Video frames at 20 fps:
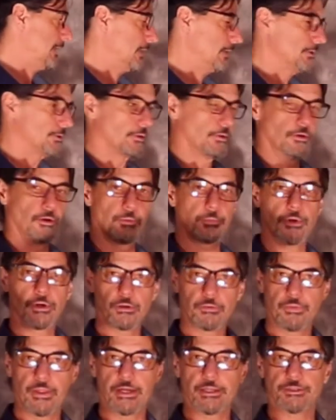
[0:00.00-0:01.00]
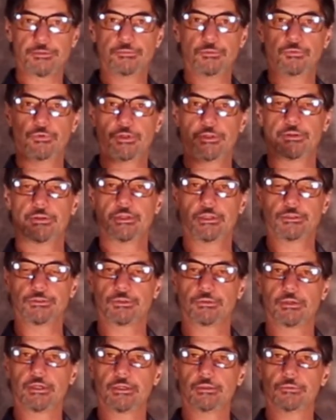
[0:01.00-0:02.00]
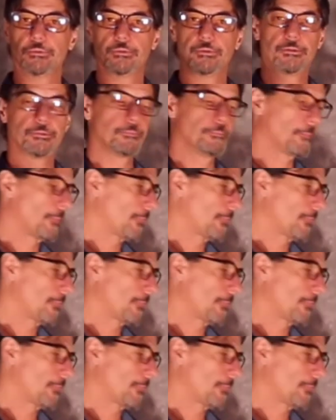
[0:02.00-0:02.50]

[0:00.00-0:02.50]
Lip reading: So a part of that is moving things around.